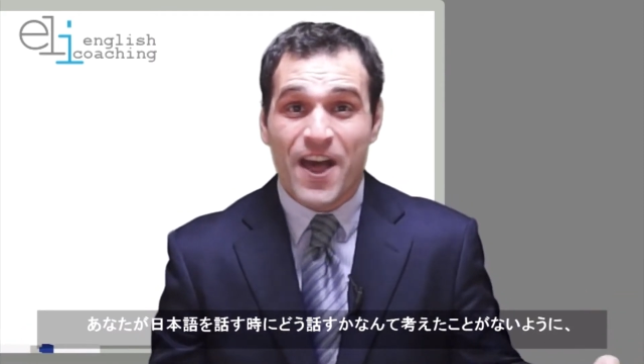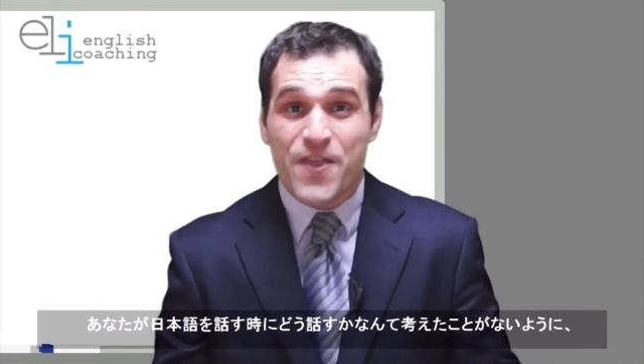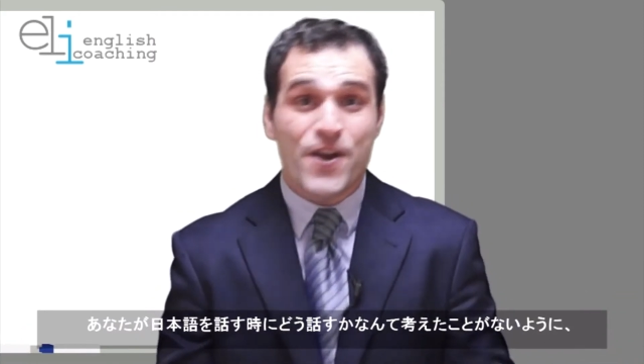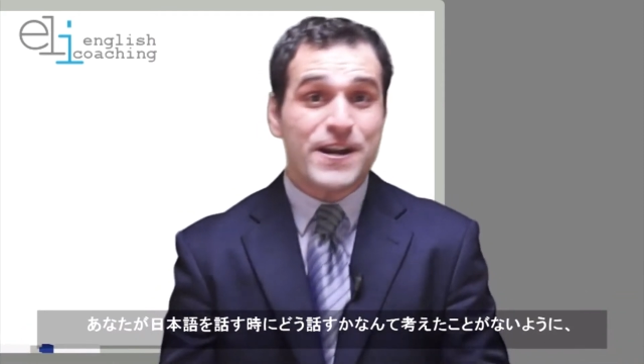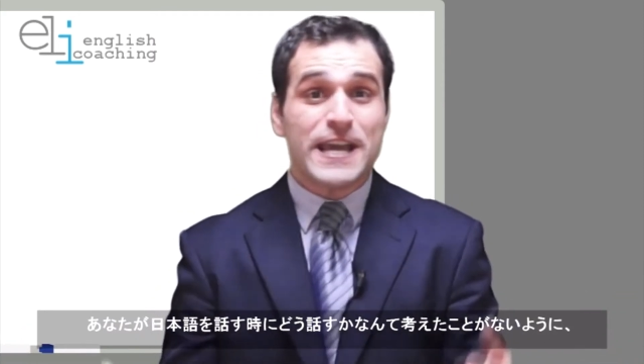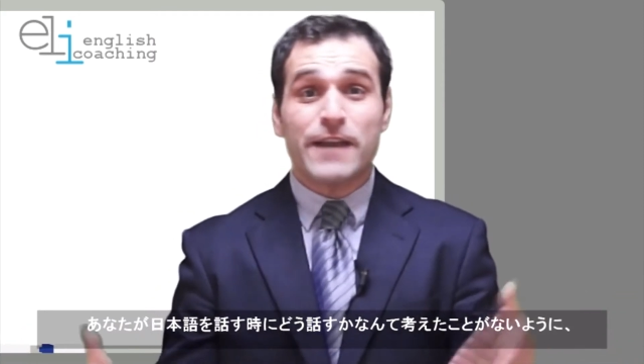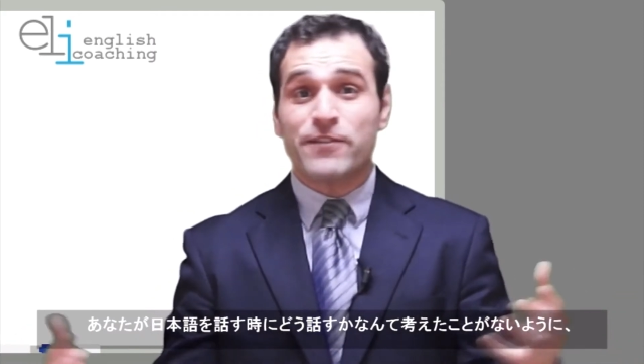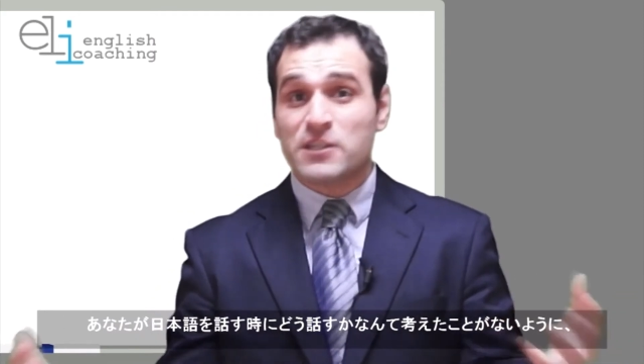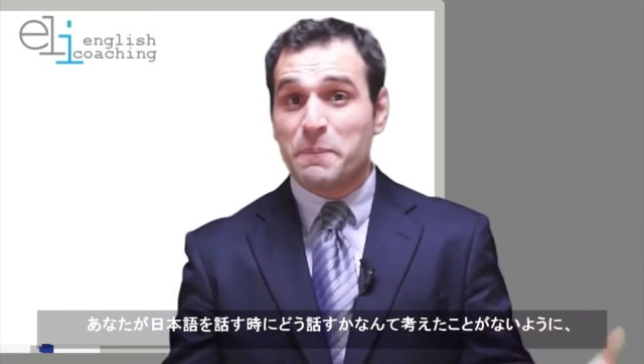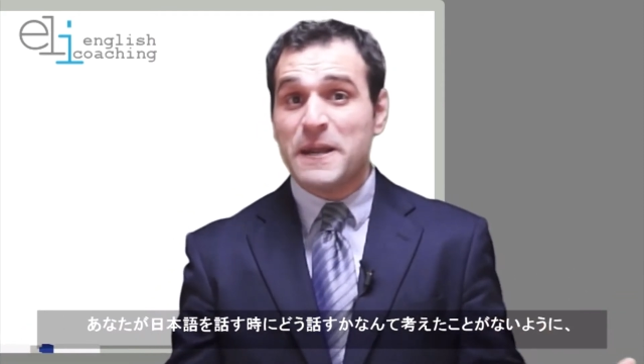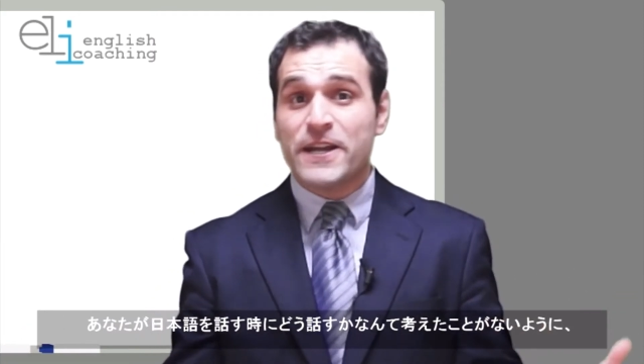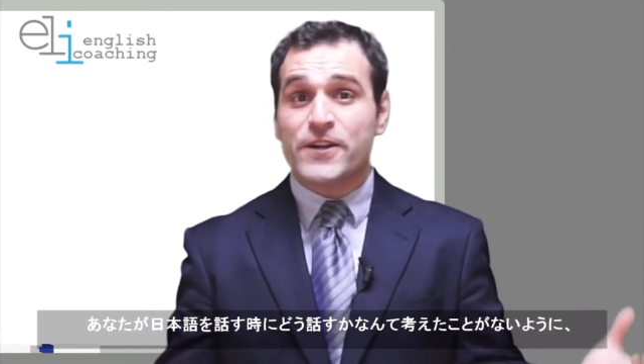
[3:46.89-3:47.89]
They're native
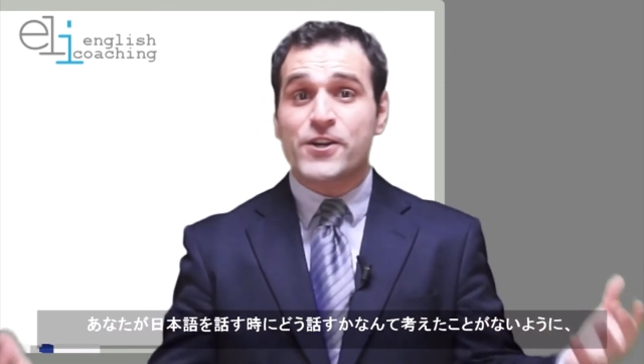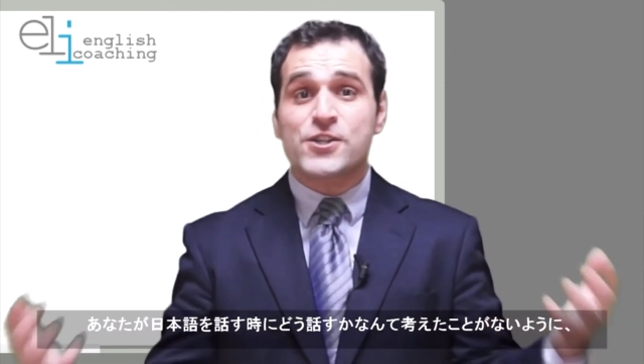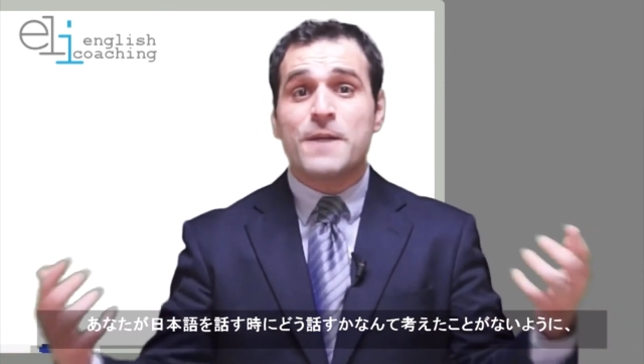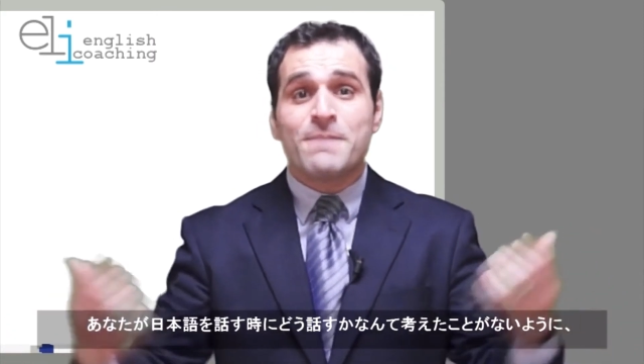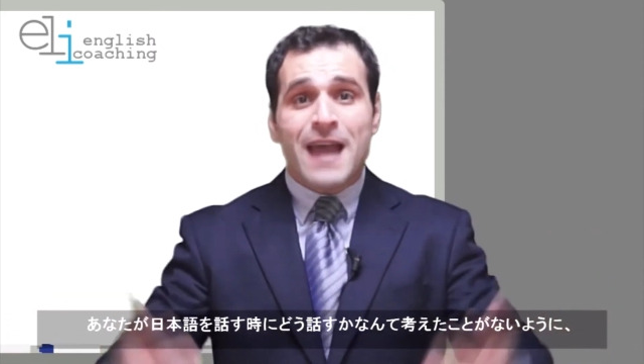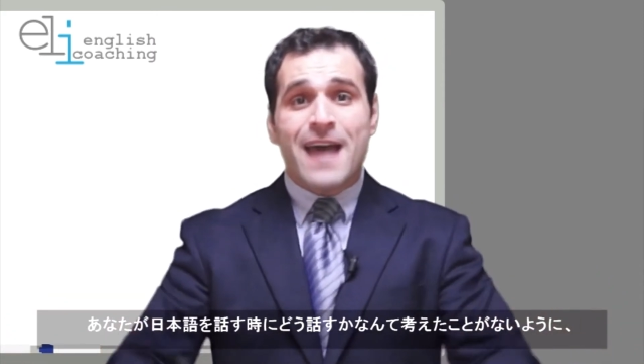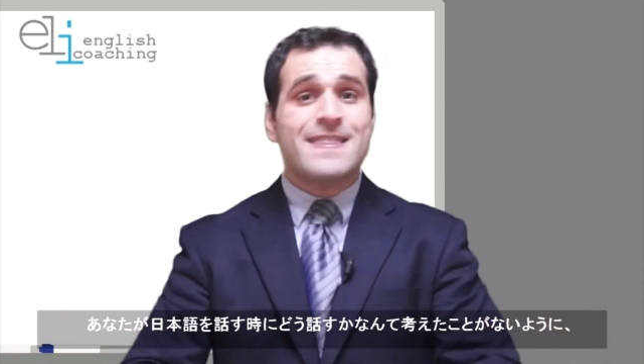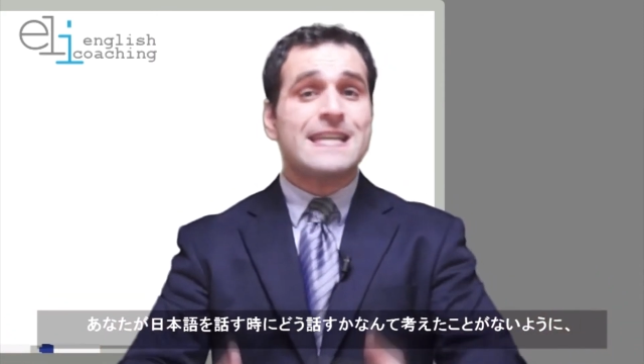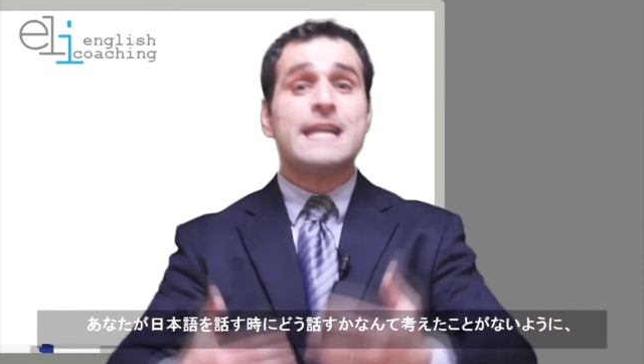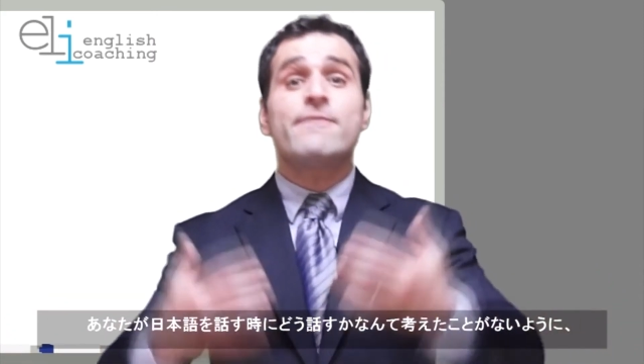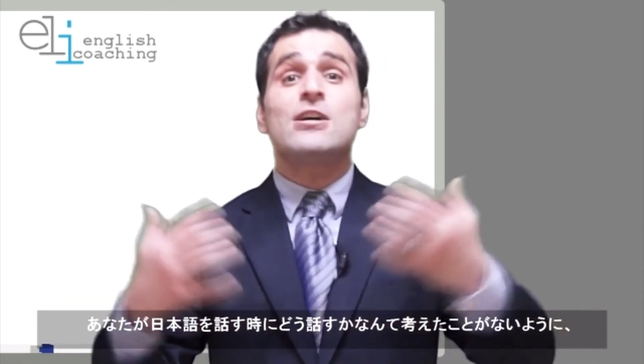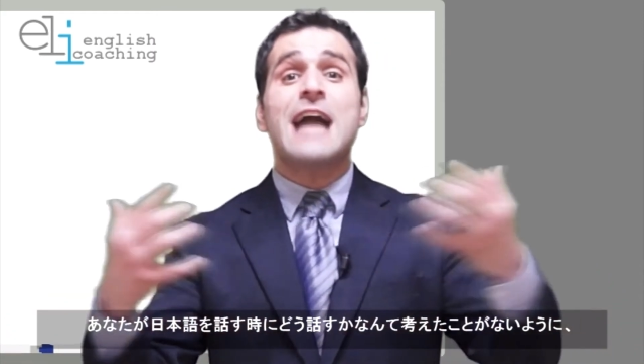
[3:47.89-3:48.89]
speakers and they
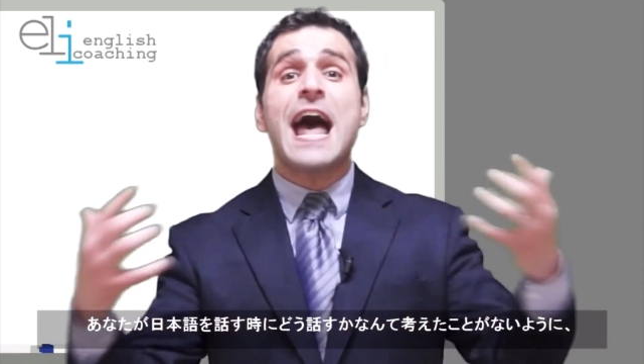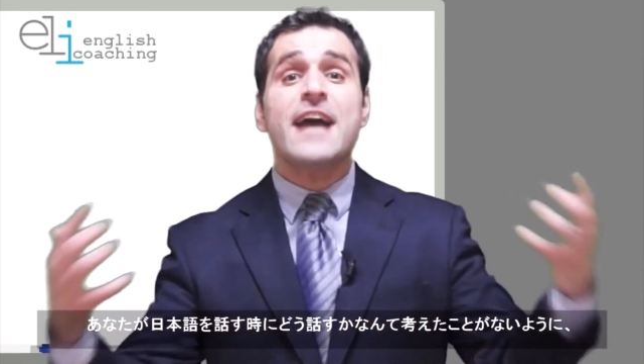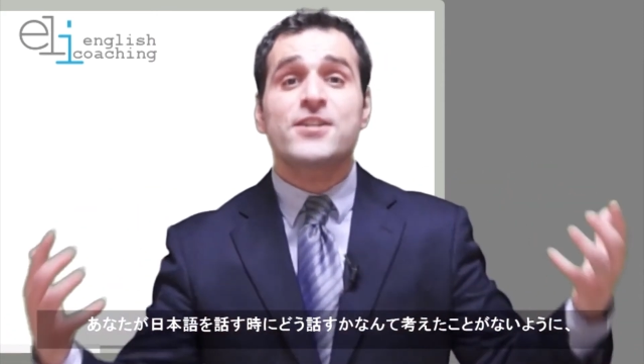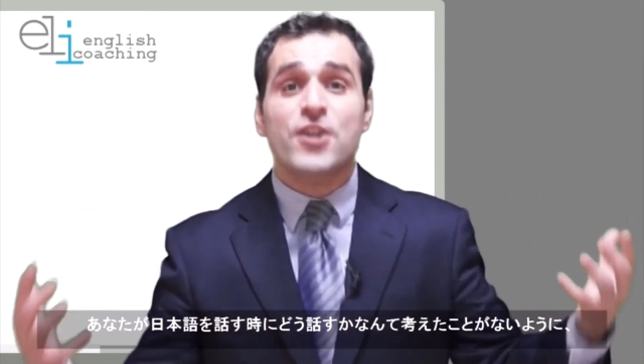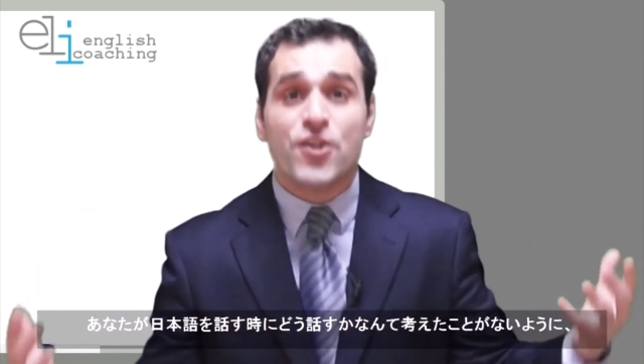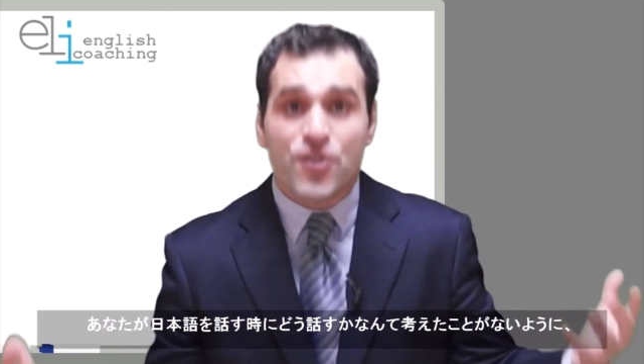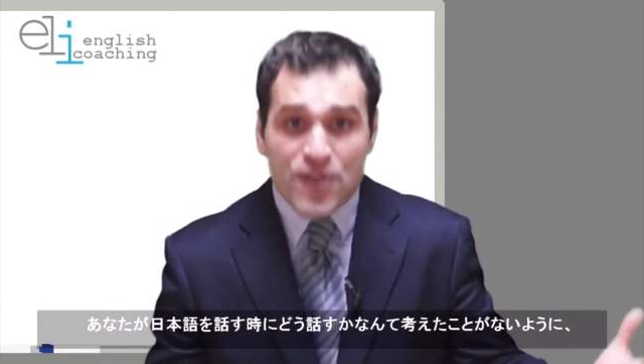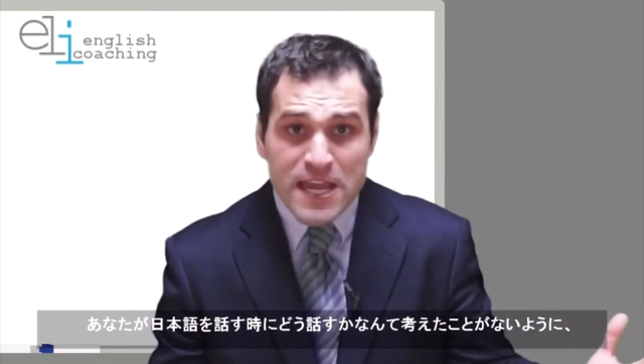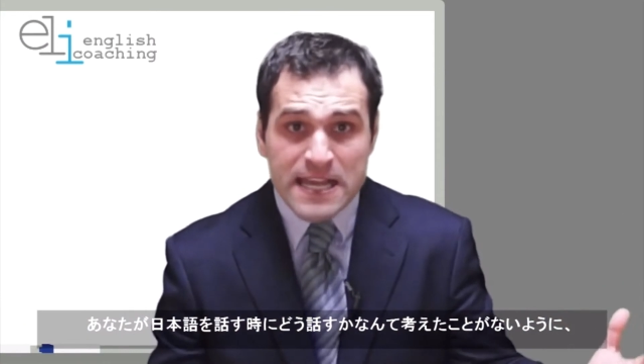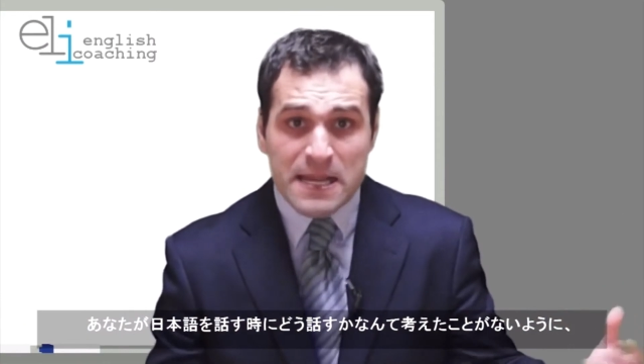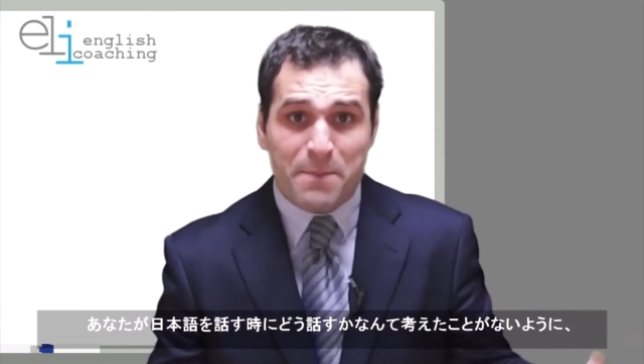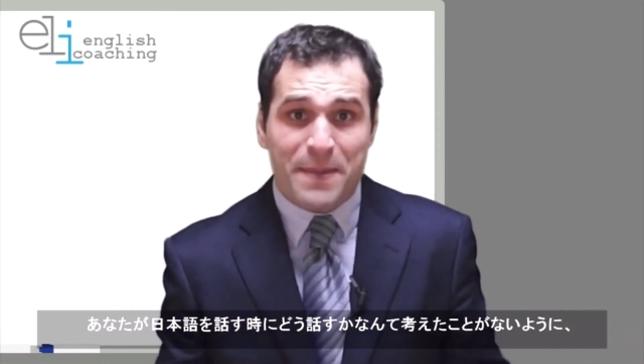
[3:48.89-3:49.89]
never had to
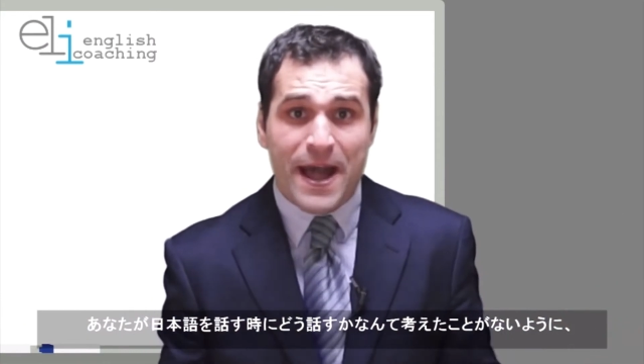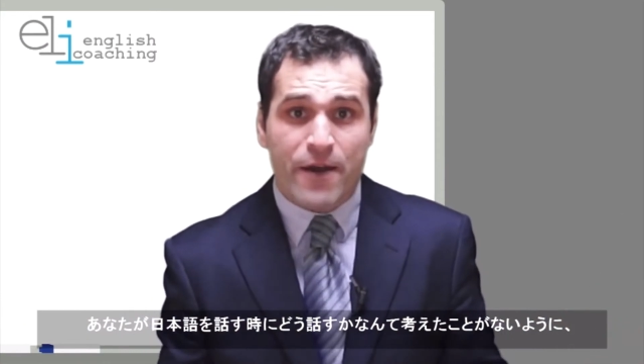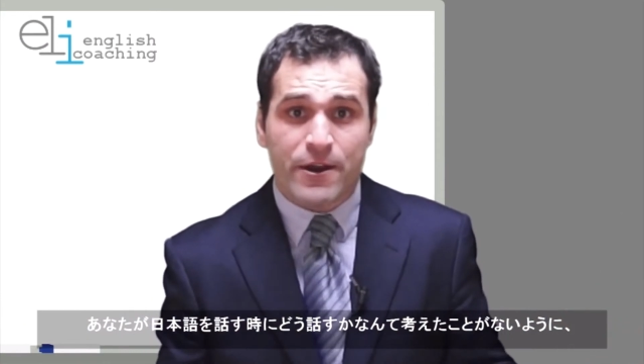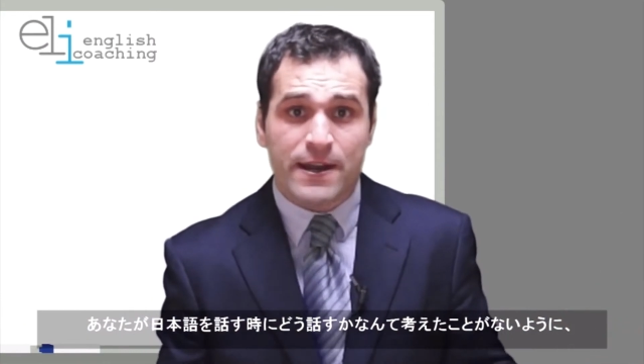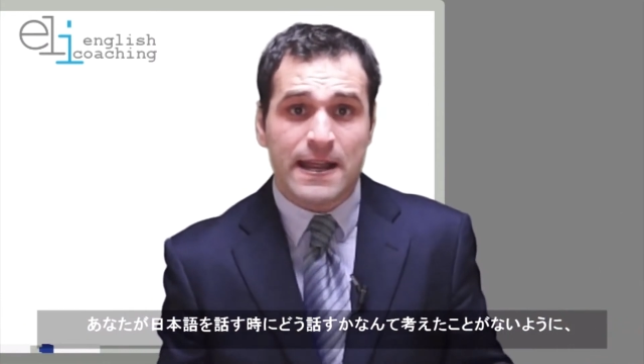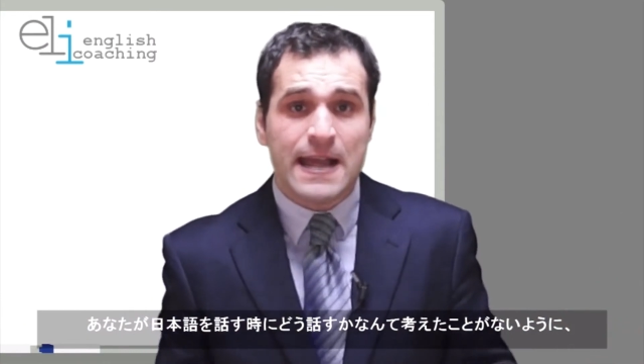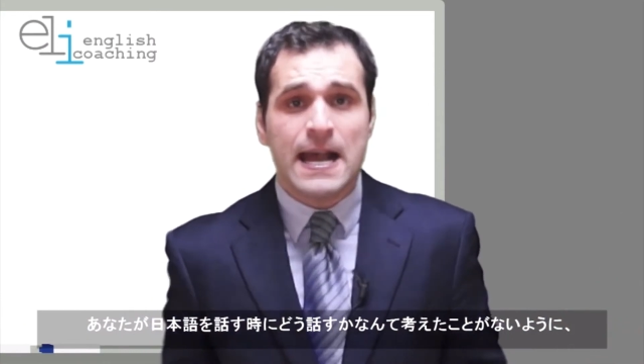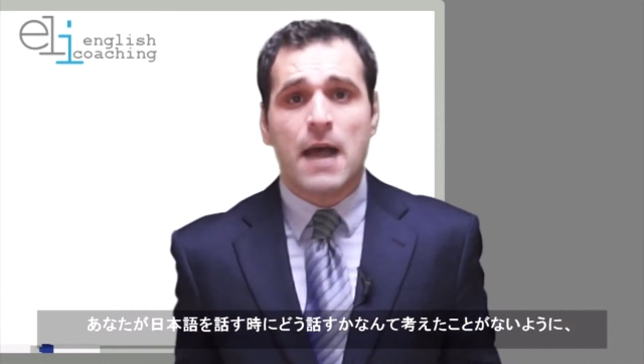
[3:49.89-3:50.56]
think about it.